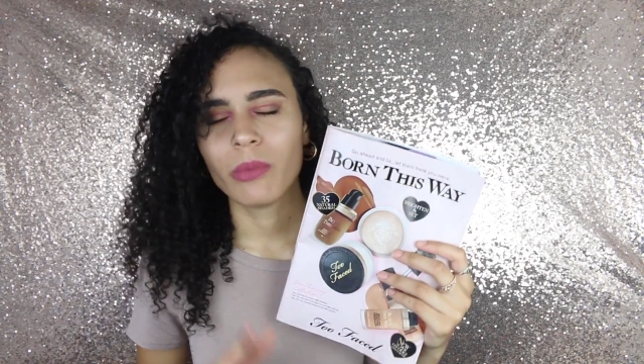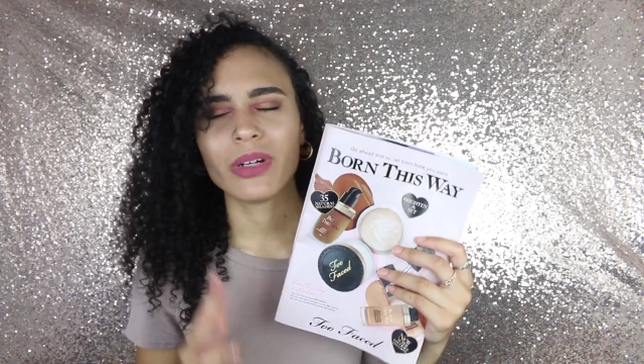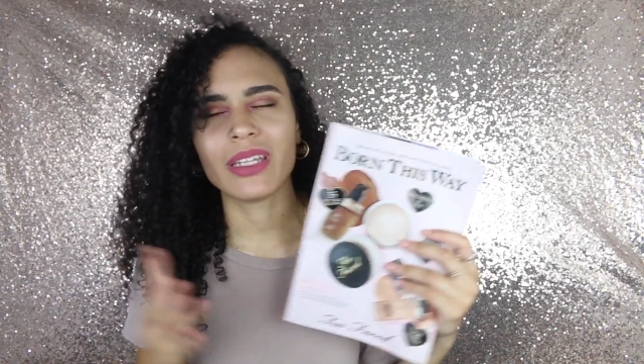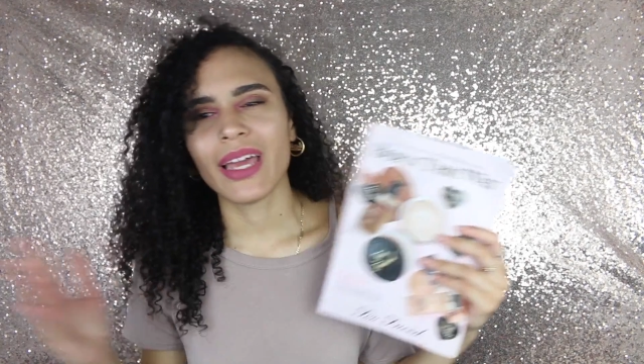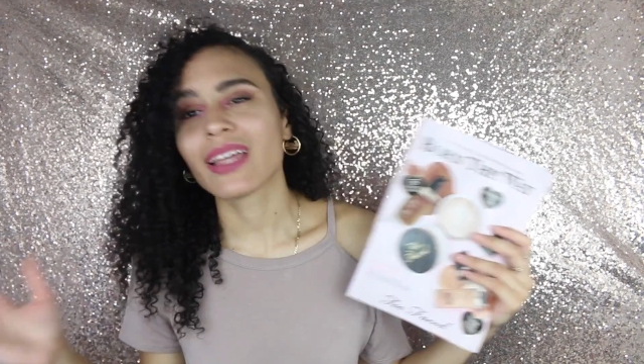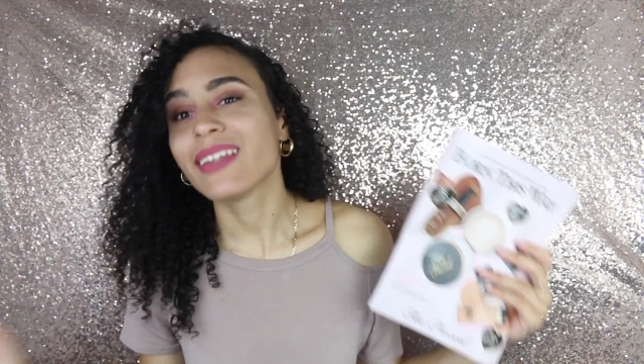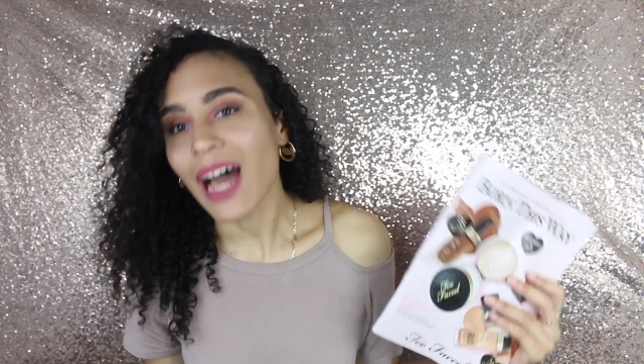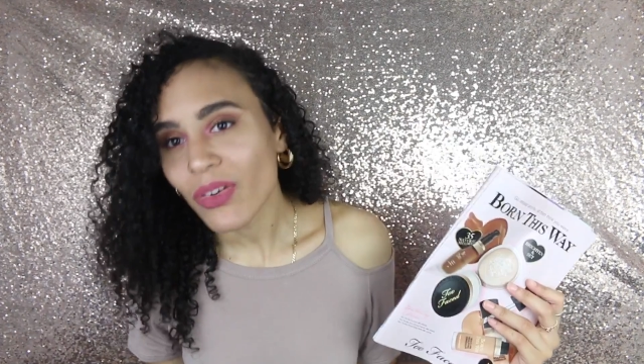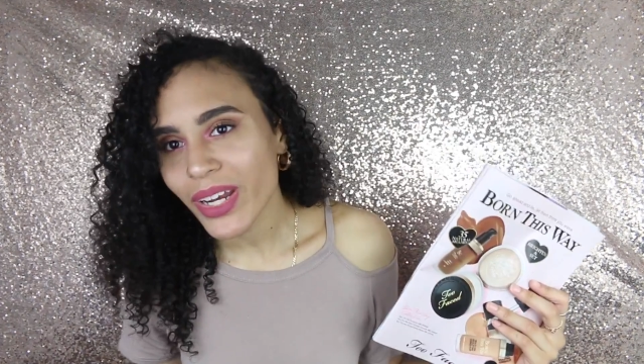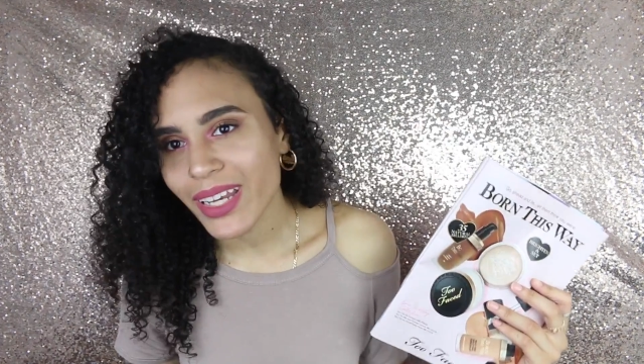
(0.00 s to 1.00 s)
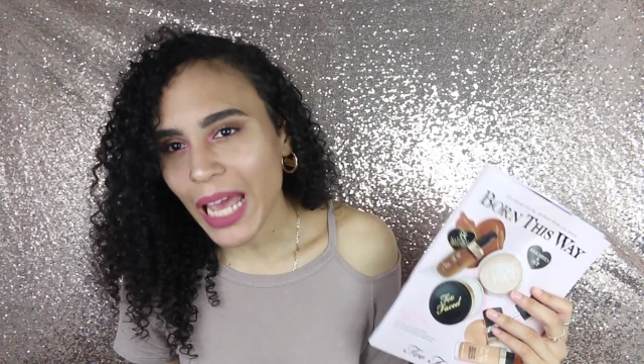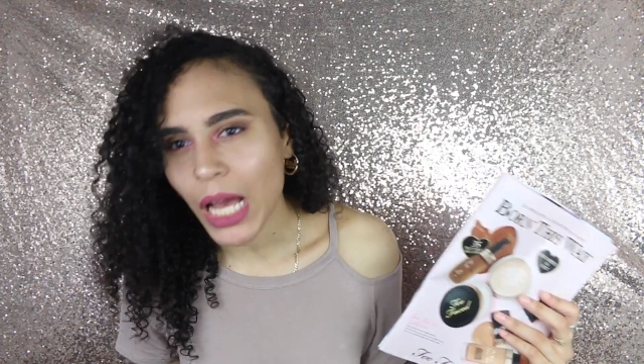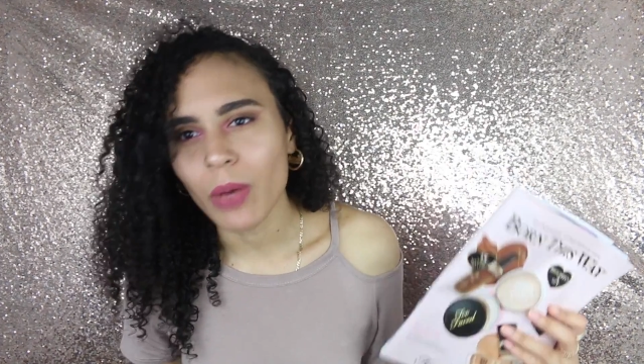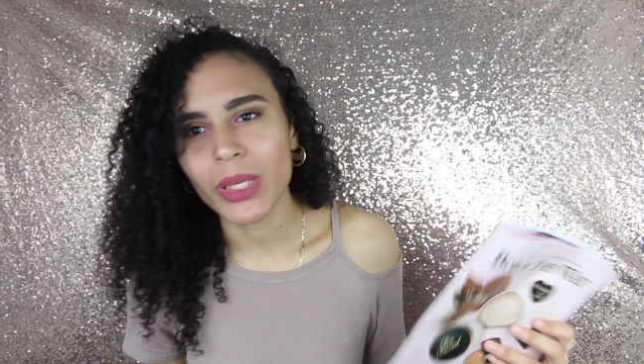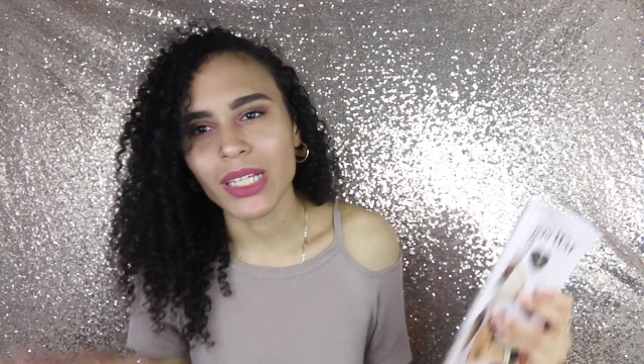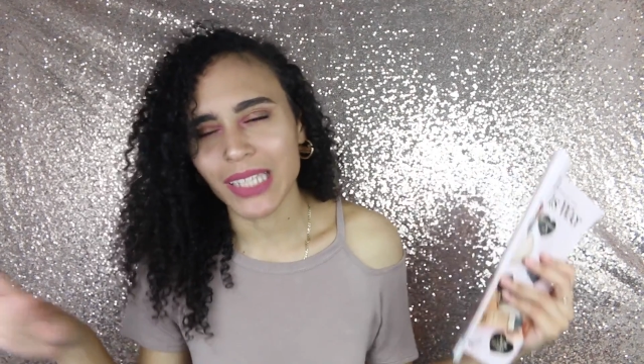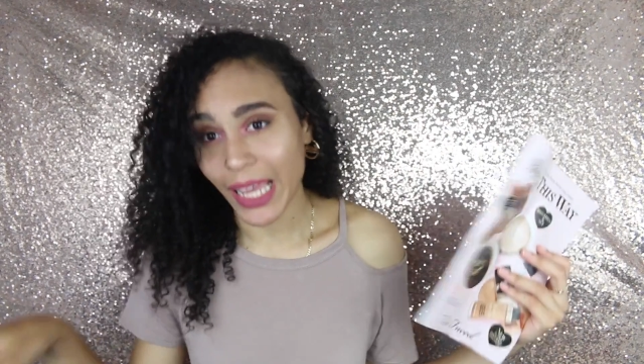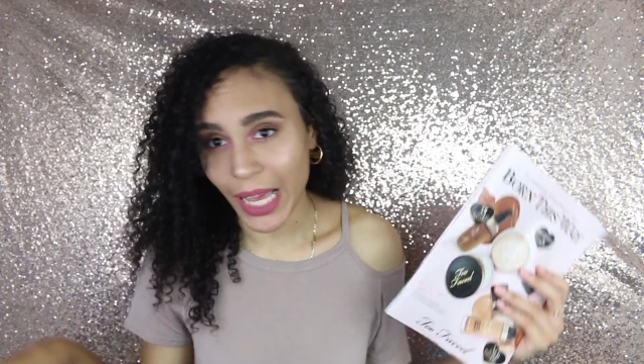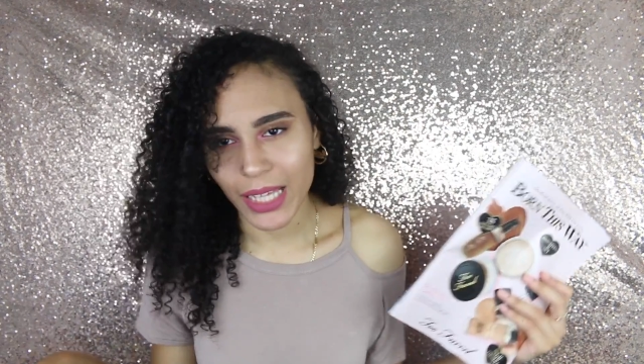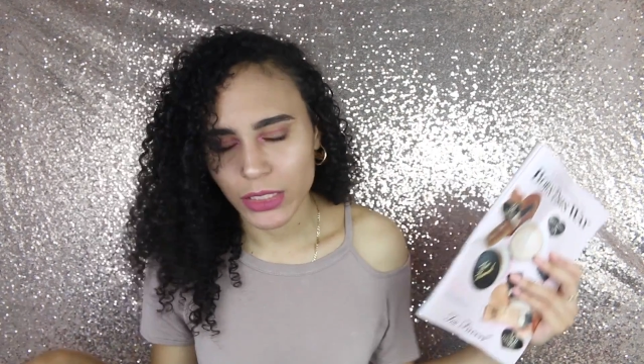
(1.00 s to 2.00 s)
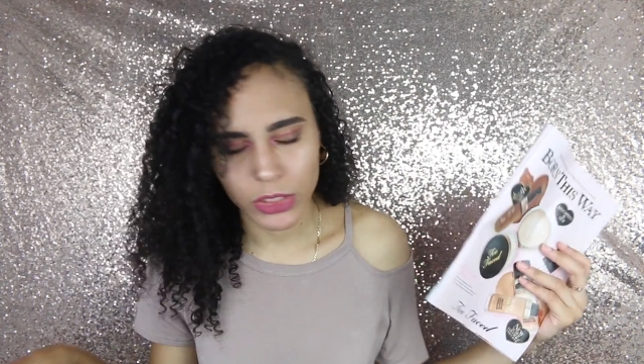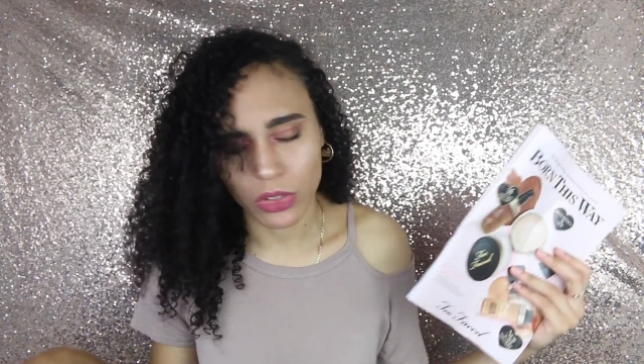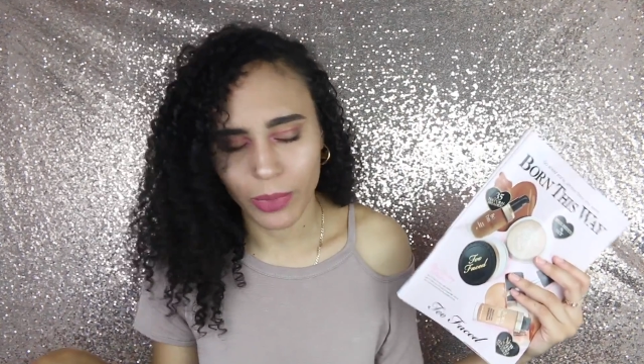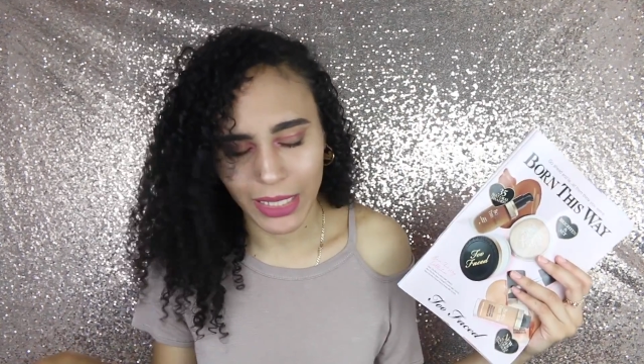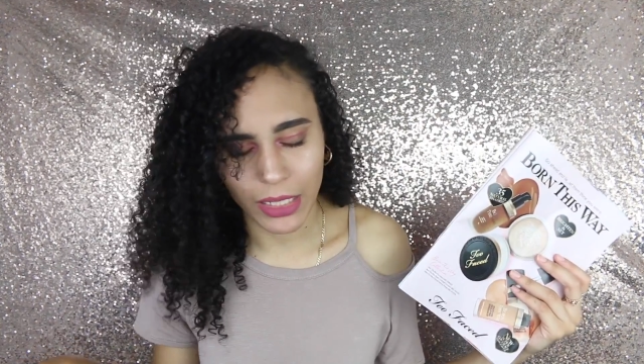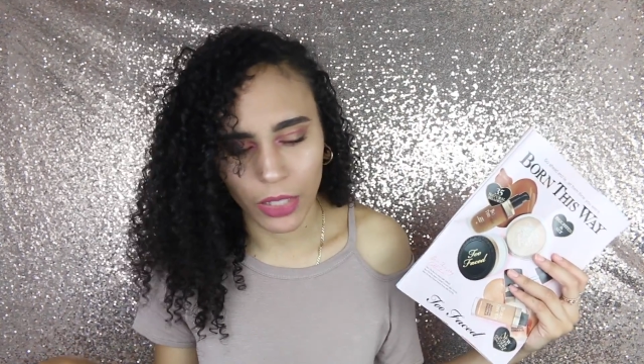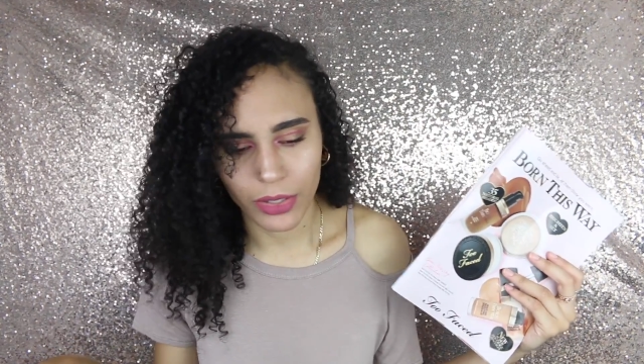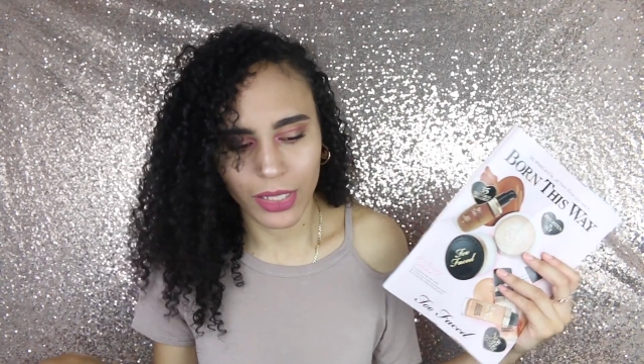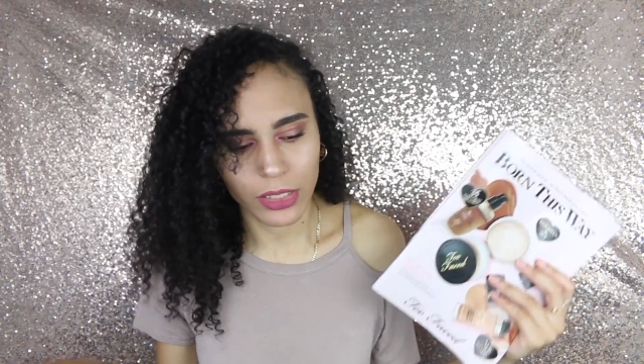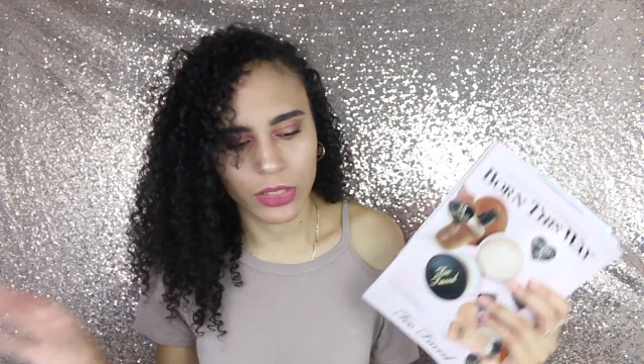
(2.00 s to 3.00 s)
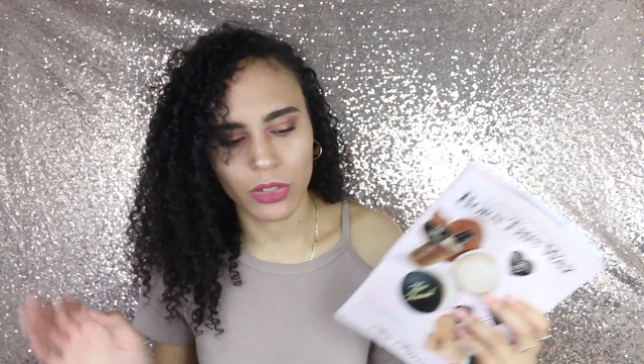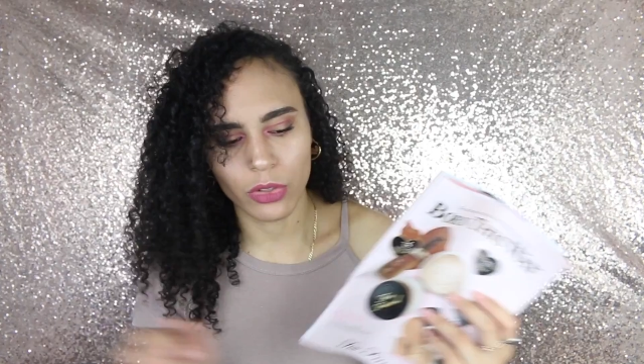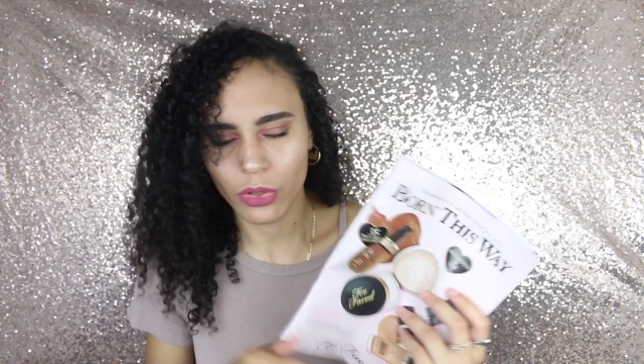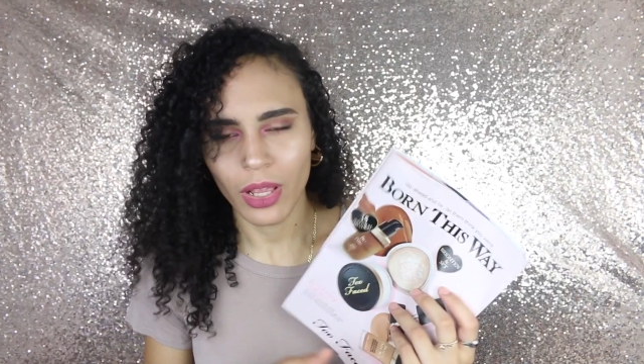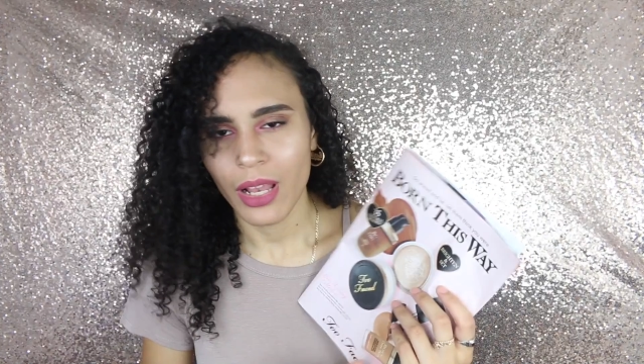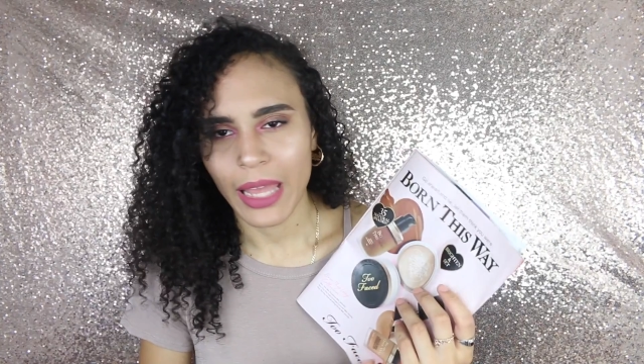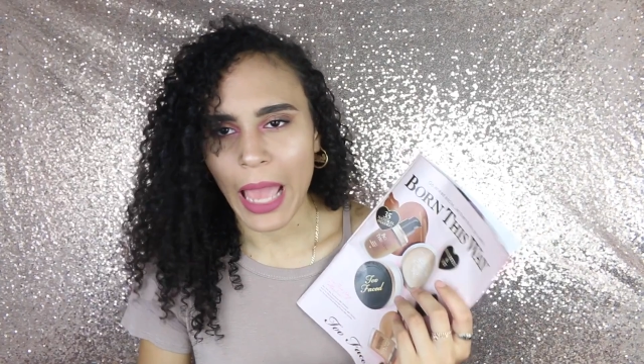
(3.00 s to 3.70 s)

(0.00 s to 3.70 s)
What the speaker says: But like, not right now because I got so many other things to do.